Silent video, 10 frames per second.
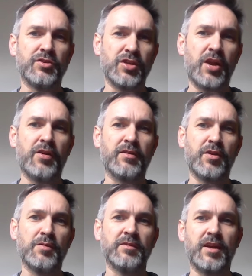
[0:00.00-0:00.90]
the generic
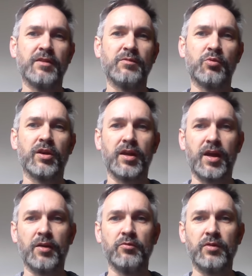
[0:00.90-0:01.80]
thermostat is working
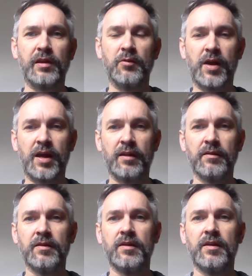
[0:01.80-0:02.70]
out really
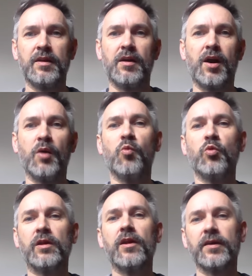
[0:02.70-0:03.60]
well, I
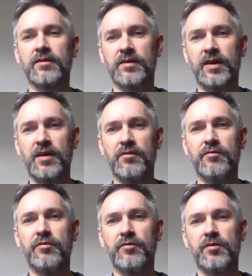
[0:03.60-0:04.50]
would like to
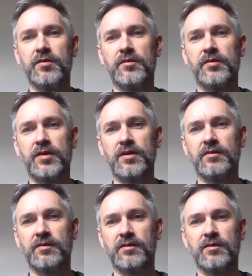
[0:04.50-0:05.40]
give
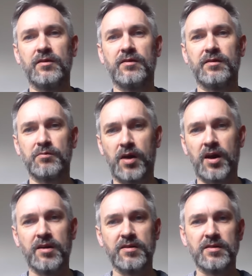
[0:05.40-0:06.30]
this
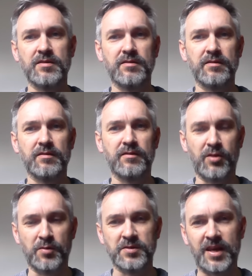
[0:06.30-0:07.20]
smart
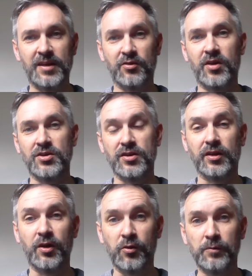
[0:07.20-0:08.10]
thermostat integration a
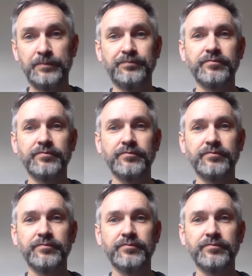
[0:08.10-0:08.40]
go